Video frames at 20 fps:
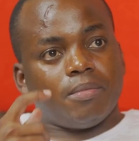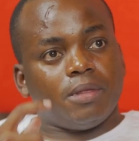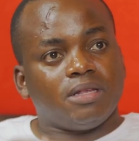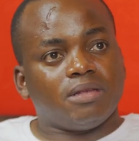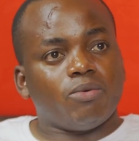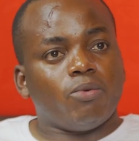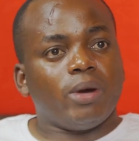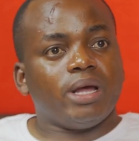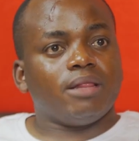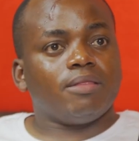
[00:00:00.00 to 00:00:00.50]

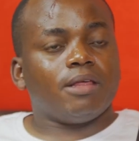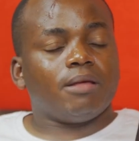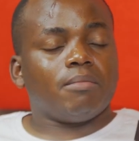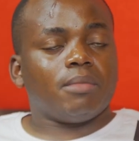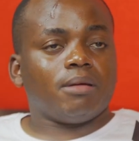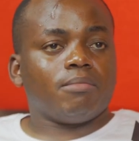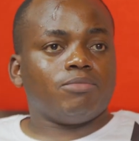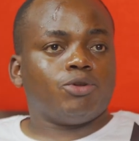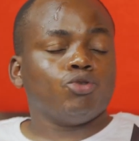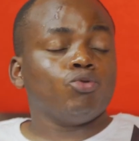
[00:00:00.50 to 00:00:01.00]
there's
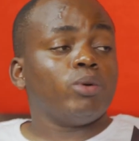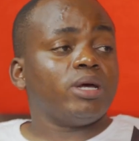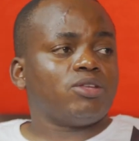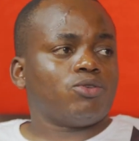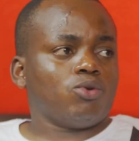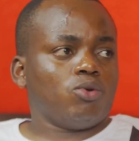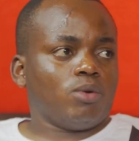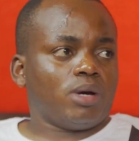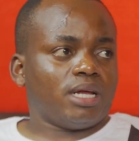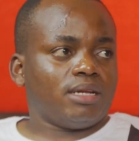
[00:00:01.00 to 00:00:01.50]
two ways
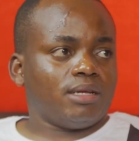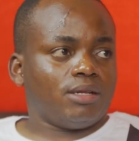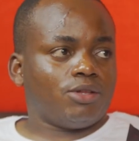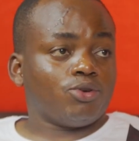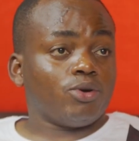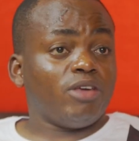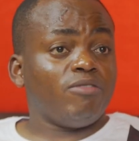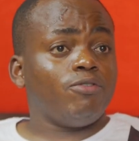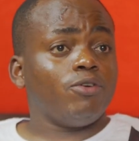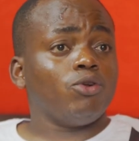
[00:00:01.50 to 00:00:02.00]
to look at it. So
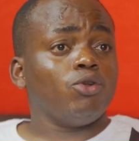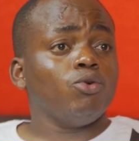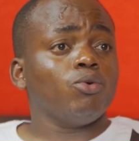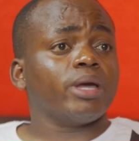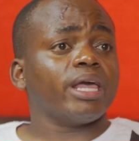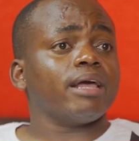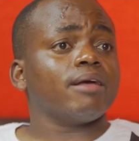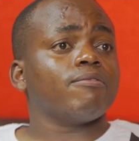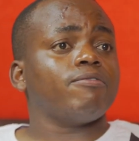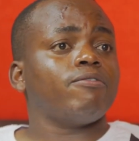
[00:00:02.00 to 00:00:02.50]
if you're
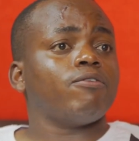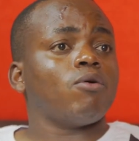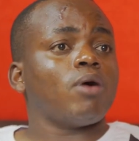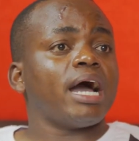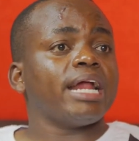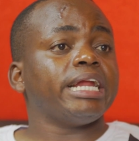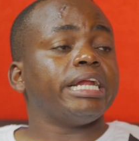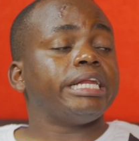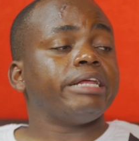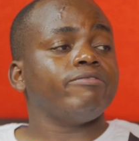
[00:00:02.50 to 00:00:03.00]
looking for
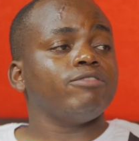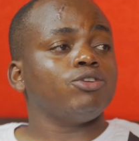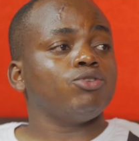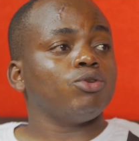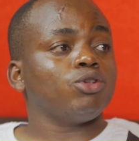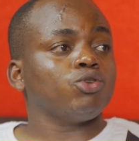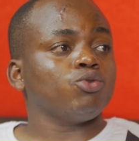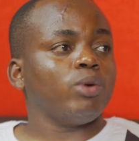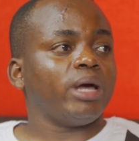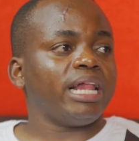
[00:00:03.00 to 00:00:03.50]
an
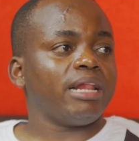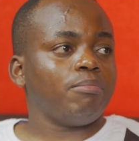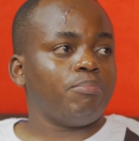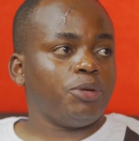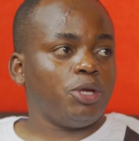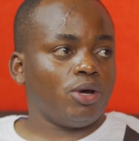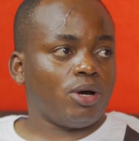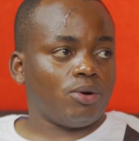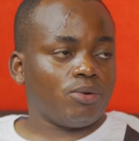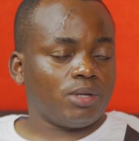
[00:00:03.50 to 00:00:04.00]
individual to help
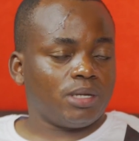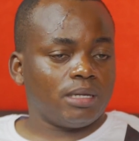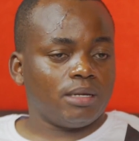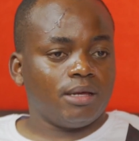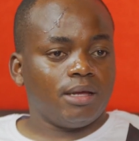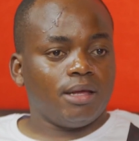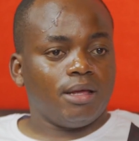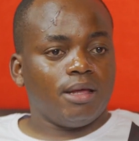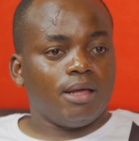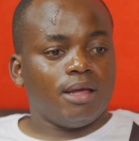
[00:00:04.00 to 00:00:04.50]
you out,
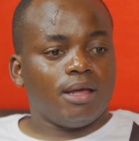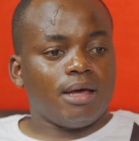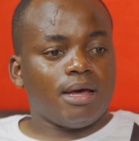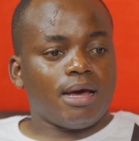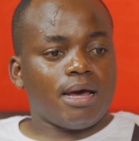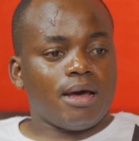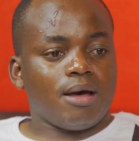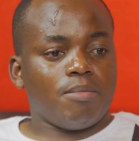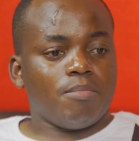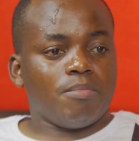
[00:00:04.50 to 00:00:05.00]

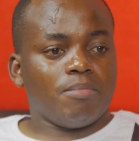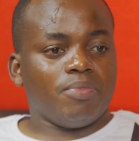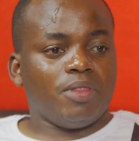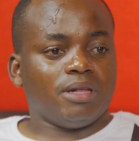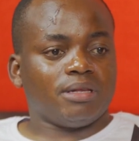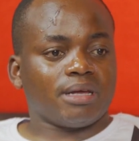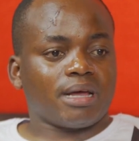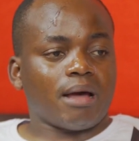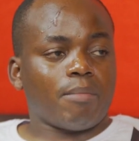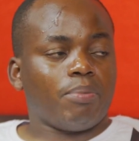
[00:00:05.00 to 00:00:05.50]

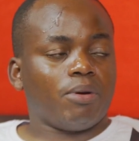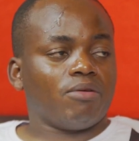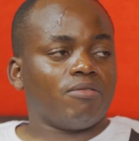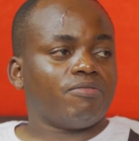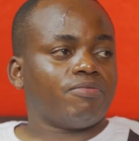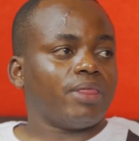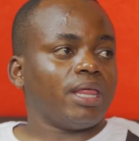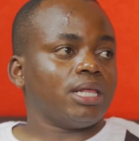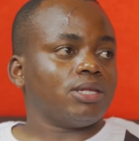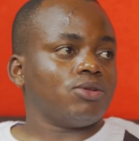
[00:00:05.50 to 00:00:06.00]
there's a couple of
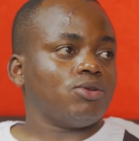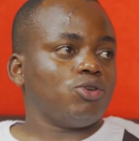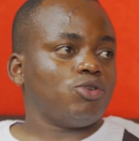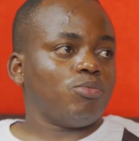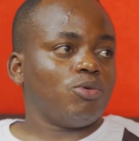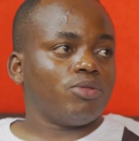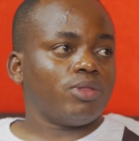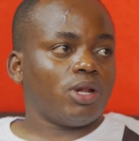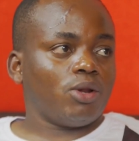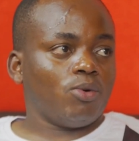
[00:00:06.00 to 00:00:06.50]
things you need to
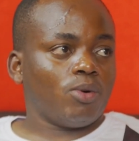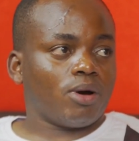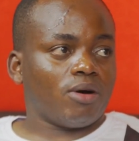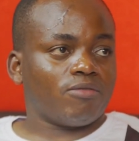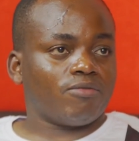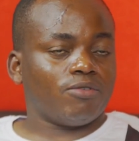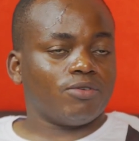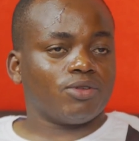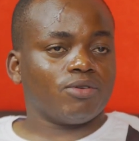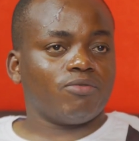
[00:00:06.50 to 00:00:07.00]
be on the
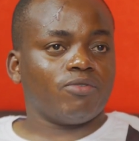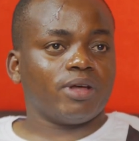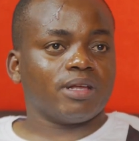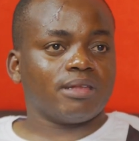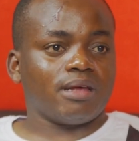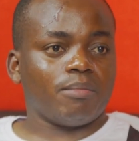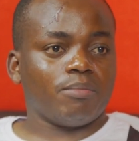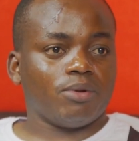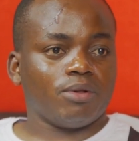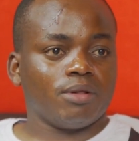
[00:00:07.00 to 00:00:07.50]
lookout for. So for
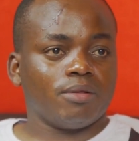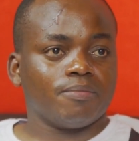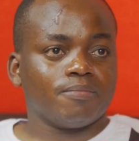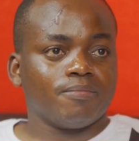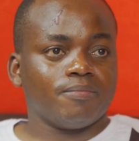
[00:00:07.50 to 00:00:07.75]
example,